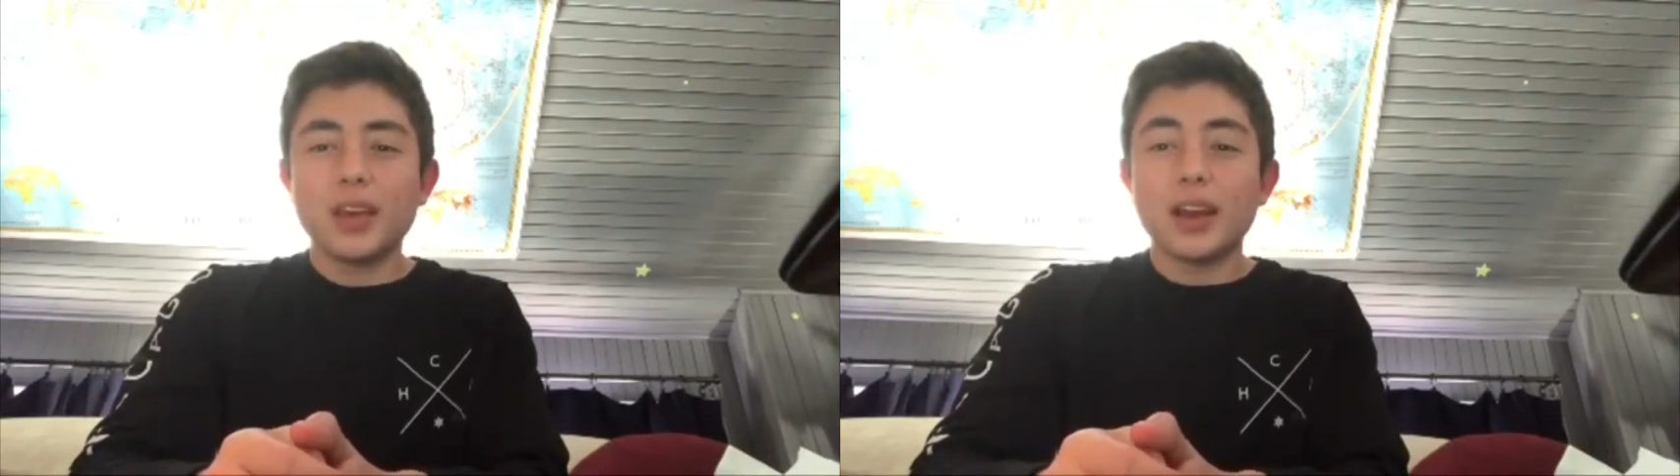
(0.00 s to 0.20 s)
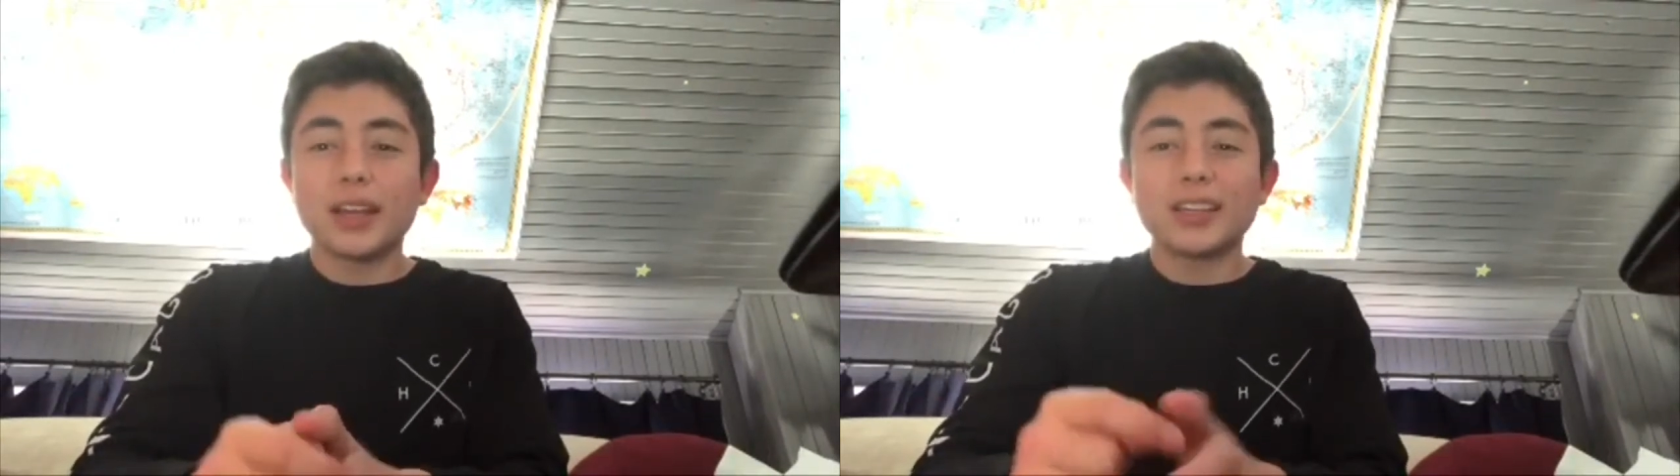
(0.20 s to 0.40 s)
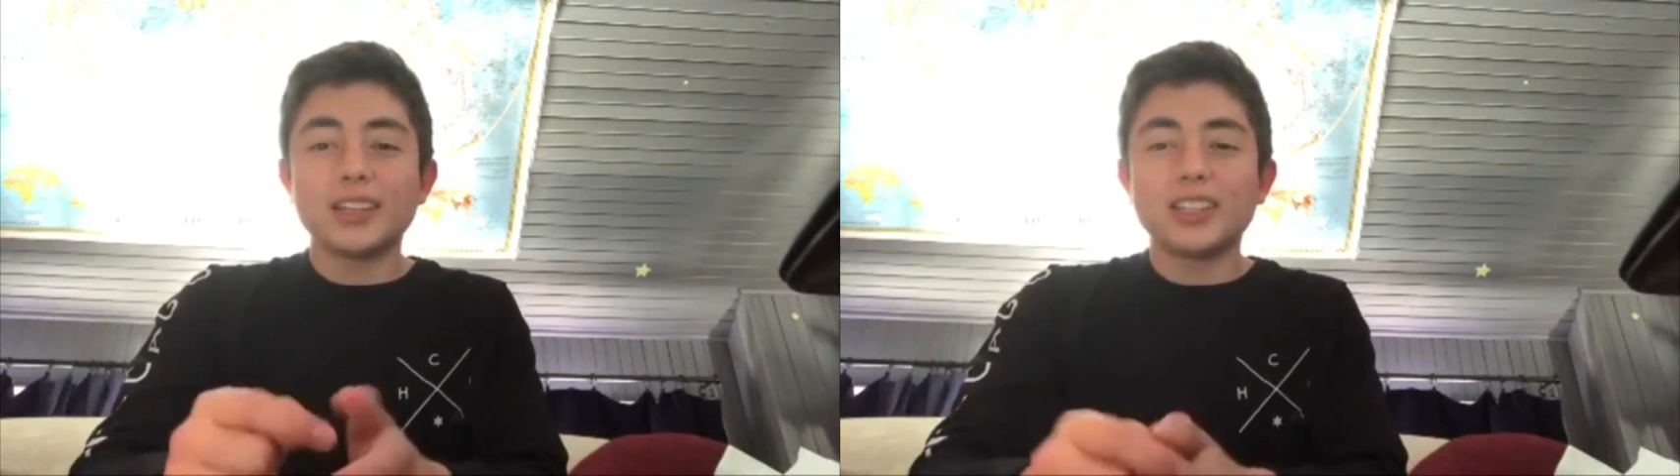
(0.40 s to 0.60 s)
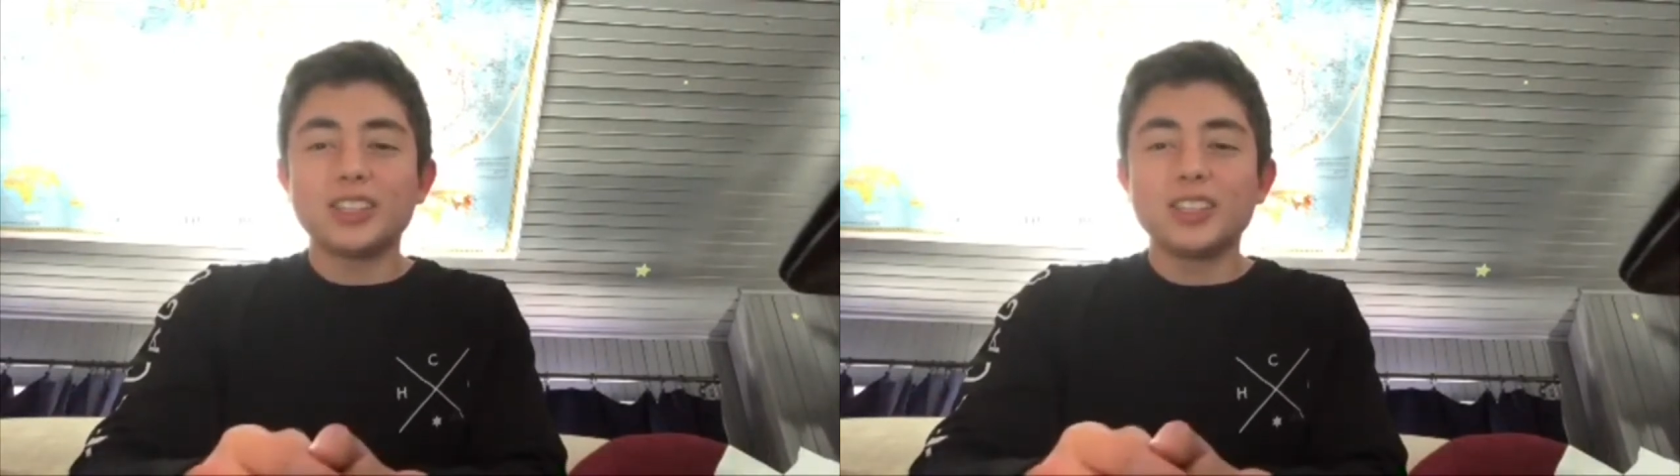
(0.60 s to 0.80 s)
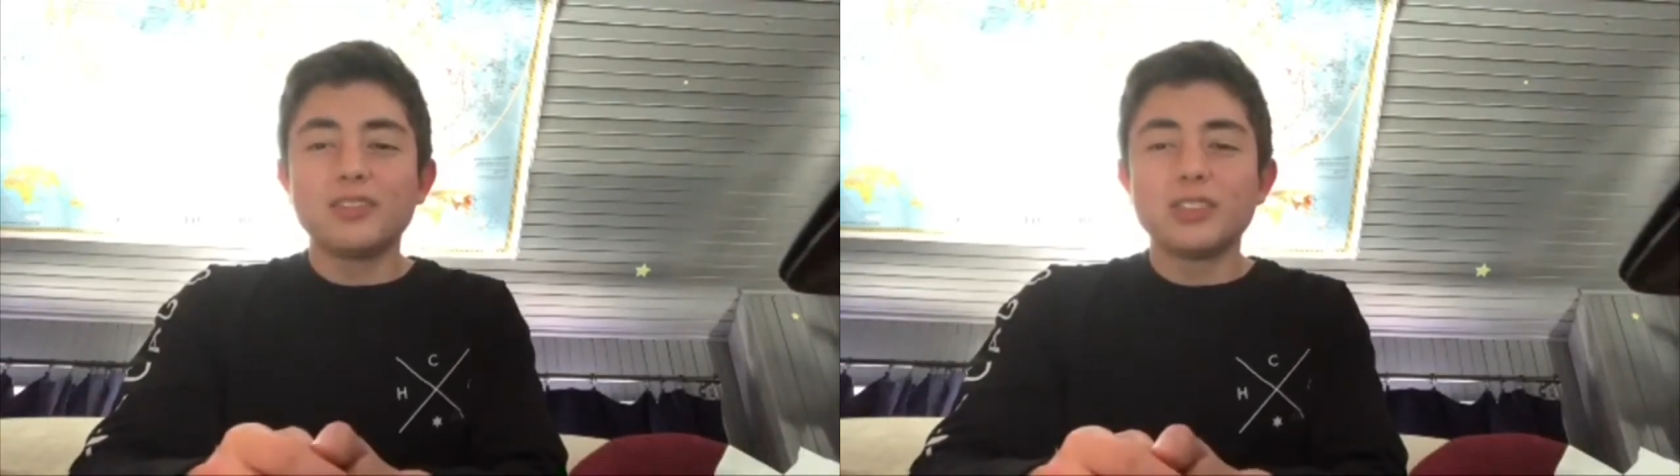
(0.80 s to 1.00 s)
I cannot
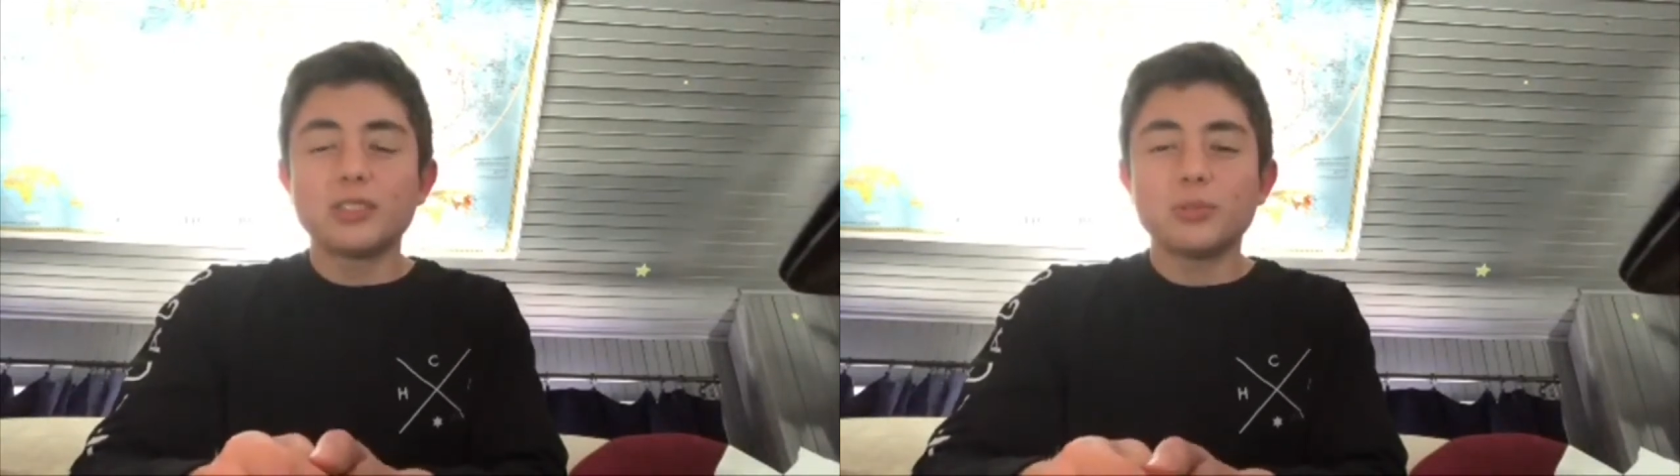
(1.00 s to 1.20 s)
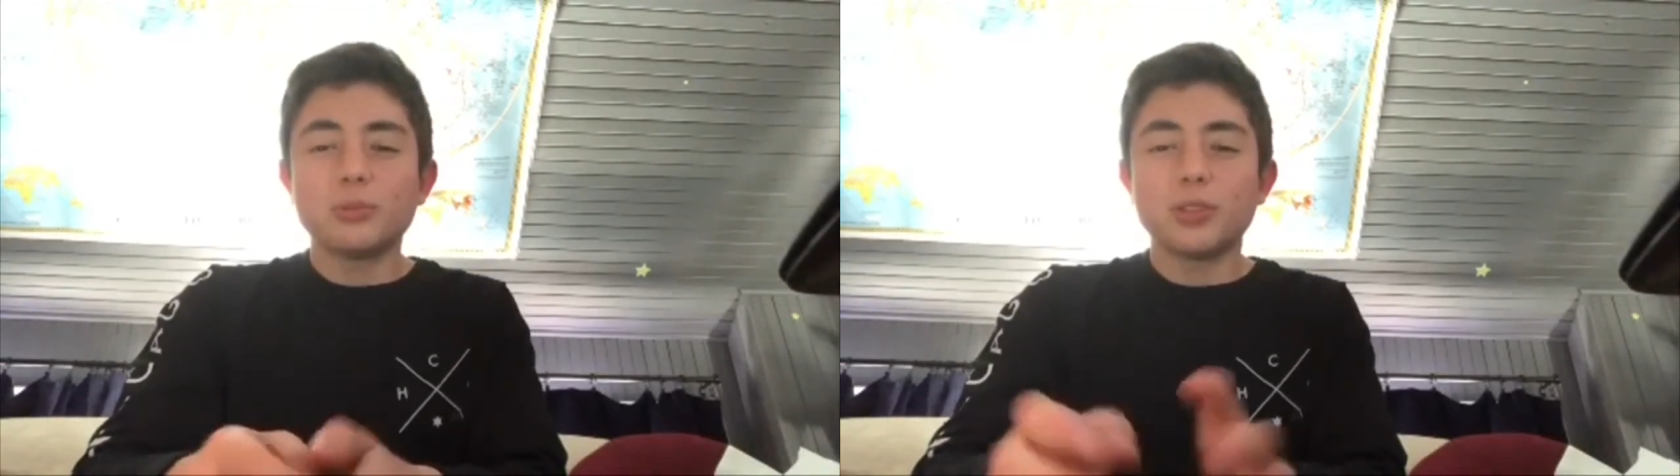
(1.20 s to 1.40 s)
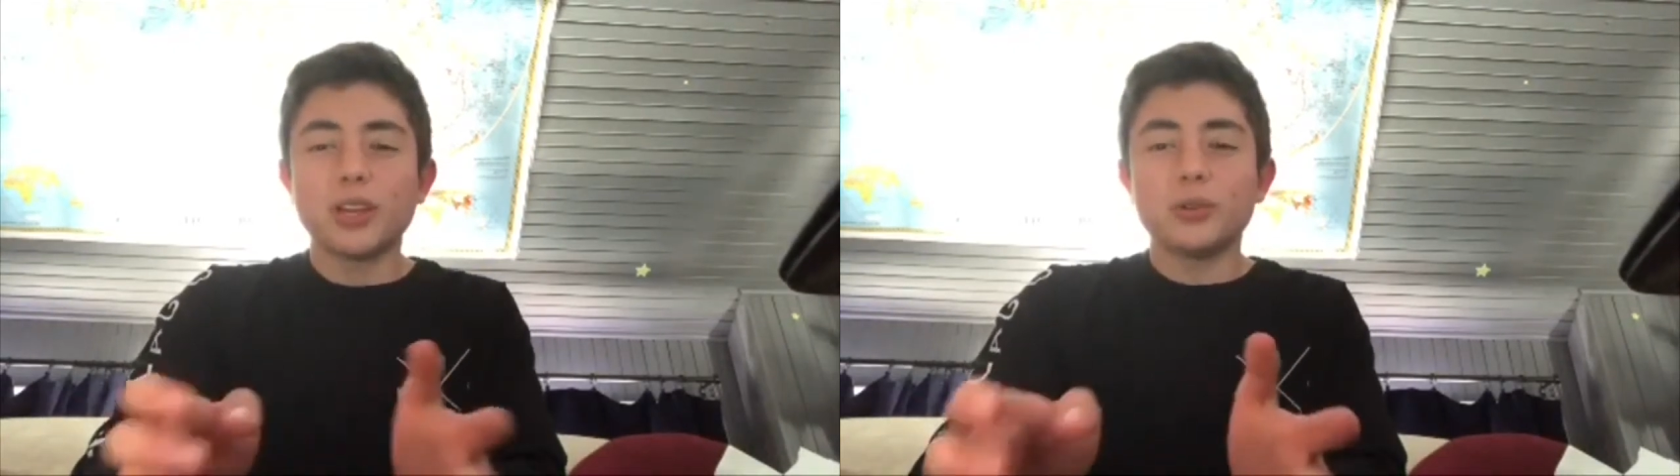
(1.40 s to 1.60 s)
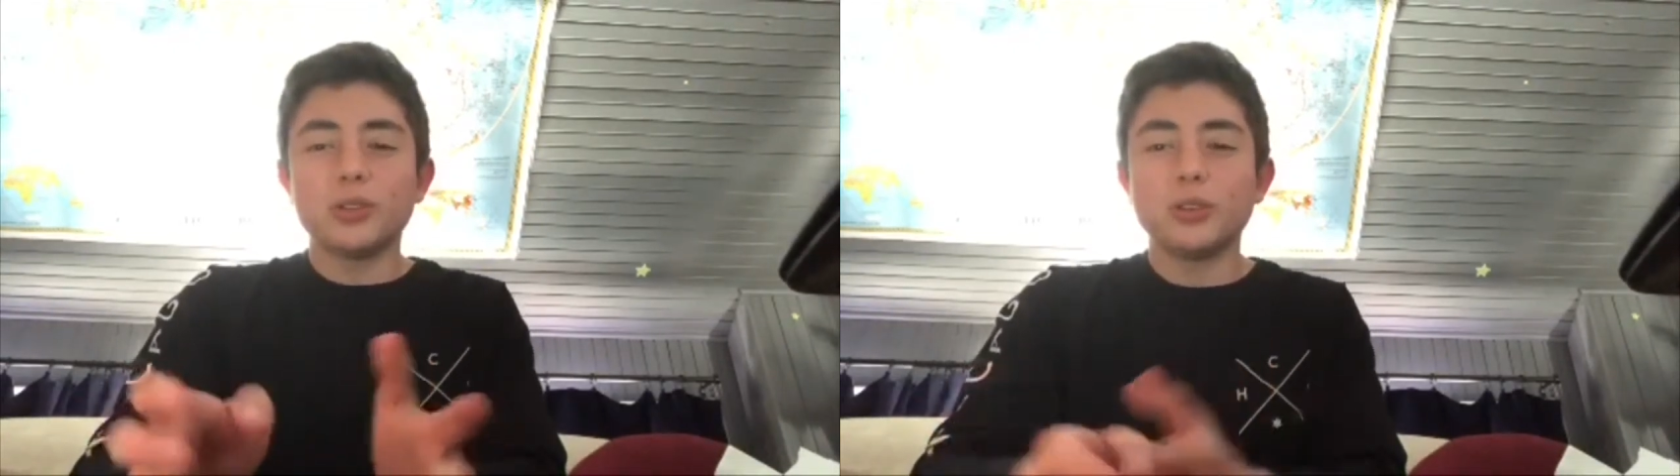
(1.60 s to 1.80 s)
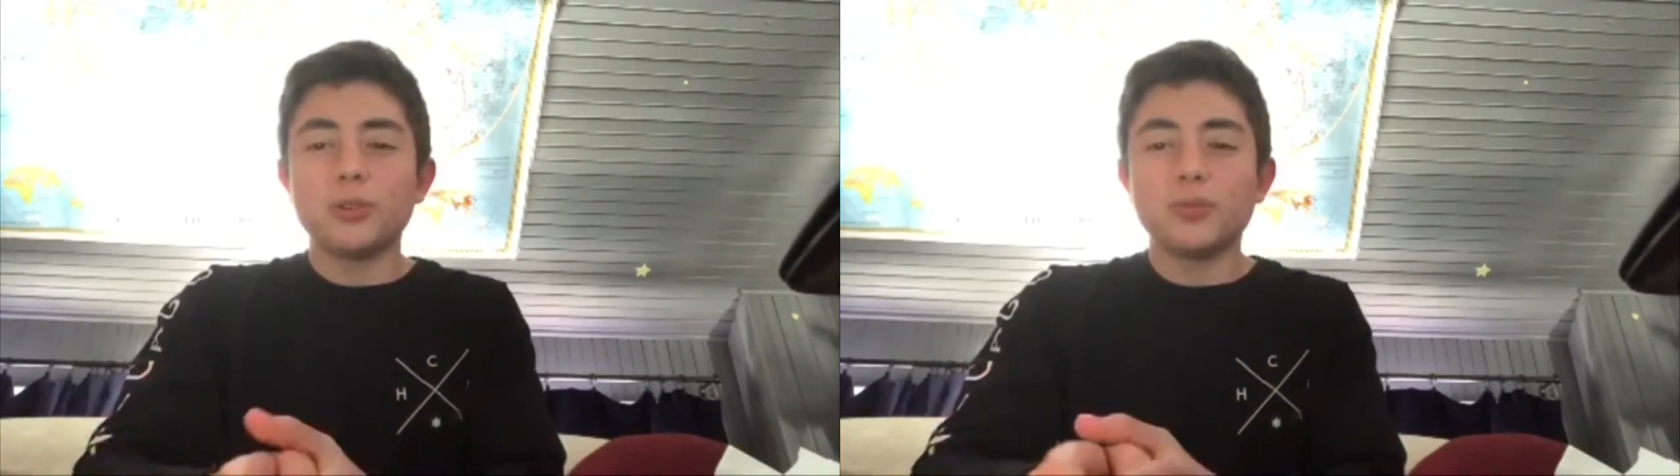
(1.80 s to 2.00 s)
achieve this without
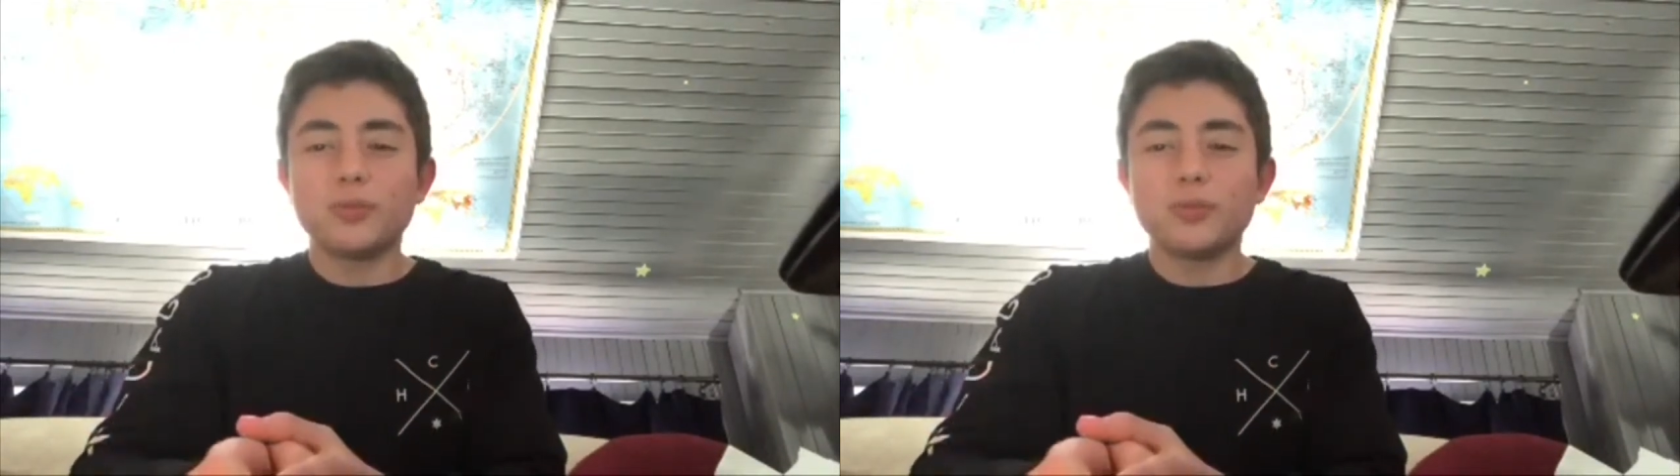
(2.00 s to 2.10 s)
you.